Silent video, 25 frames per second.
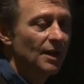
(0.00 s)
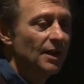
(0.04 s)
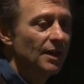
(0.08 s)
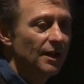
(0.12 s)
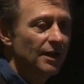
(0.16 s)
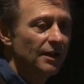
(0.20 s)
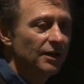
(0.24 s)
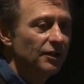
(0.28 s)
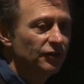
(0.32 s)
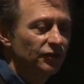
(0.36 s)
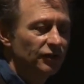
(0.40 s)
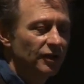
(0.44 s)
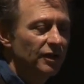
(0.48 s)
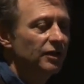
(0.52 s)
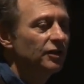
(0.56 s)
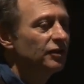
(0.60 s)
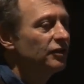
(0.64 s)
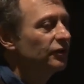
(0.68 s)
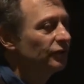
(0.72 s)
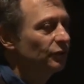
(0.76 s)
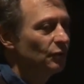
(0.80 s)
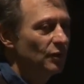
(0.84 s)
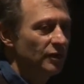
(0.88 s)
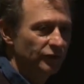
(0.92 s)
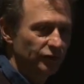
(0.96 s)
Right. And he said he
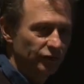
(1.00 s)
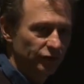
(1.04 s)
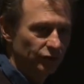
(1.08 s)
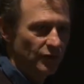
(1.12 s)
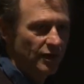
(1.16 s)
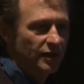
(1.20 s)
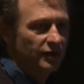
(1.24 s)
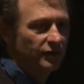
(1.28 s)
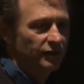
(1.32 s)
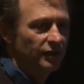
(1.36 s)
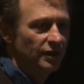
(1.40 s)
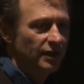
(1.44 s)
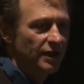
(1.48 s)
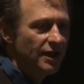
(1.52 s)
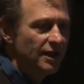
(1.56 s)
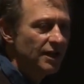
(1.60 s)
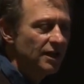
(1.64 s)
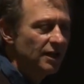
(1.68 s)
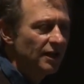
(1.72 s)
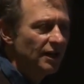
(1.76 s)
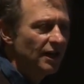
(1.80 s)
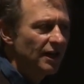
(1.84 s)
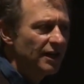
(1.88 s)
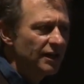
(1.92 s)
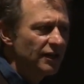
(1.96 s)
just went straight to
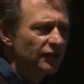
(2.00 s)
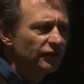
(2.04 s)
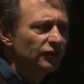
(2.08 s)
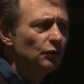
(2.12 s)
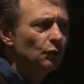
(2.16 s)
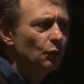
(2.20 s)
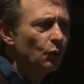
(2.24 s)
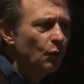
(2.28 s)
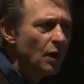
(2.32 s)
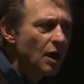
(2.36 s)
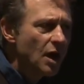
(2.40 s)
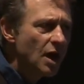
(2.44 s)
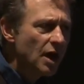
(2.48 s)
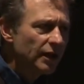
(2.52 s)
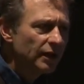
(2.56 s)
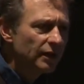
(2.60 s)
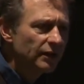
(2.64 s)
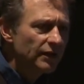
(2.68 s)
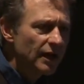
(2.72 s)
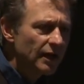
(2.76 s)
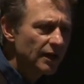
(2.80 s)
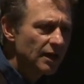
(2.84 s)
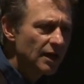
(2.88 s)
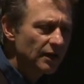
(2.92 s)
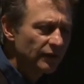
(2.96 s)
ink, and I guess he wanted
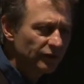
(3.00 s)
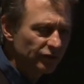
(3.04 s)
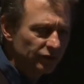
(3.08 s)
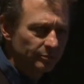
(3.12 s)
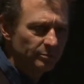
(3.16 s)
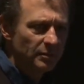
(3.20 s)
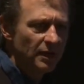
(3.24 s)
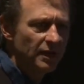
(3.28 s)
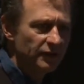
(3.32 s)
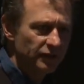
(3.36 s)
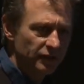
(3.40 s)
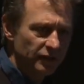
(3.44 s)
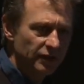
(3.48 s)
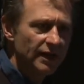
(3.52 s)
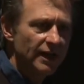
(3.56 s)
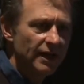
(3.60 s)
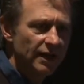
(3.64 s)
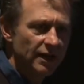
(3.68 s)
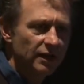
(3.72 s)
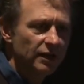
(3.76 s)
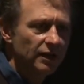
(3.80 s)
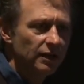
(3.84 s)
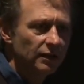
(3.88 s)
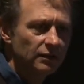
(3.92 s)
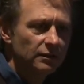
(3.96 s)
that kind of
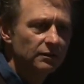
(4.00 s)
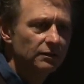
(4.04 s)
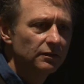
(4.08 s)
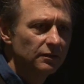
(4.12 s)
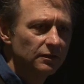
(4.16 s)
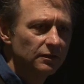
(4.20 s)
spontaneity.